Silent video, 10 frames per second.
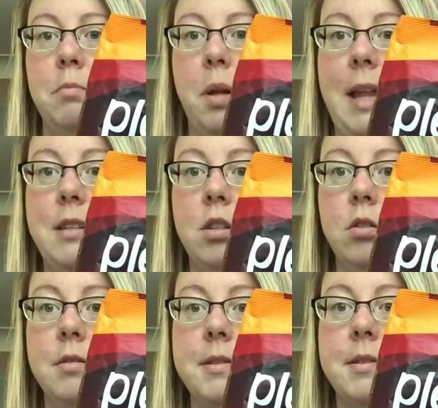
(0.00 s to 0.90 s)

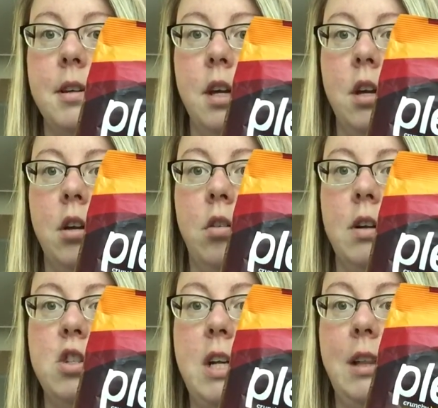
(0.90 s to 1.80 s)
Lentils,
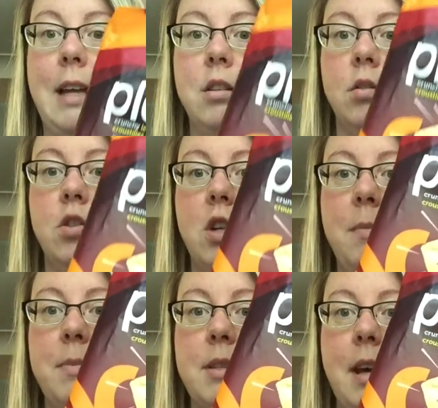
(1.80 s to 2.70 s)
crunchy lentil
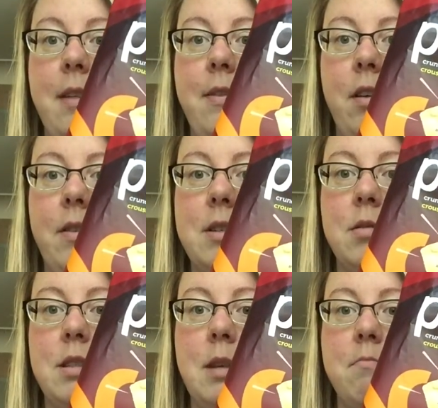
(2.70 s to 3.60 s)
chips, and this
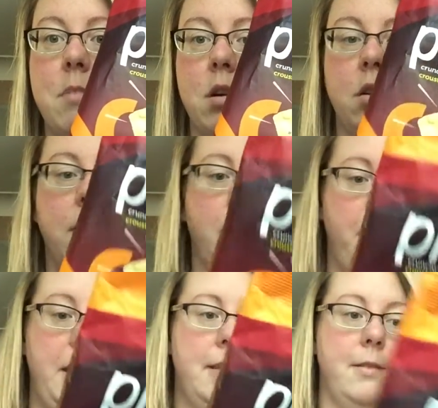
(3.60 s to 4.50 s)
one's in margarita
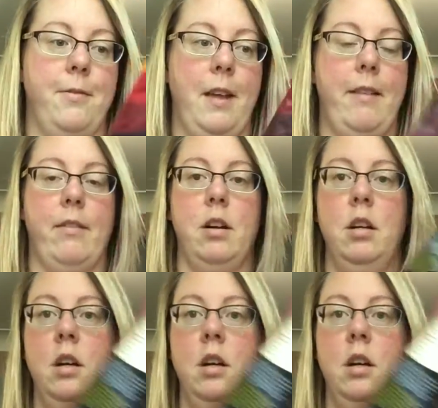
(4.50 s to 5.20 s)
pizza flavor.